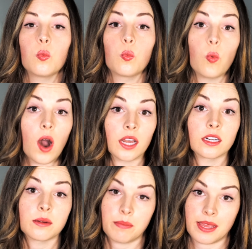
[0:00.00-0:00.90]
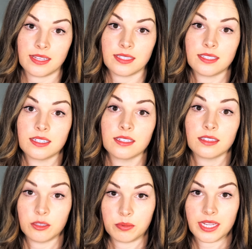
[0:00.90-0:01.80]
water-based
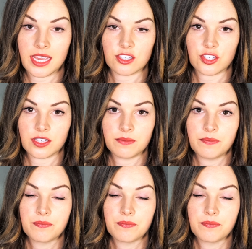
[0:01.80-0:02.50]
lubrication.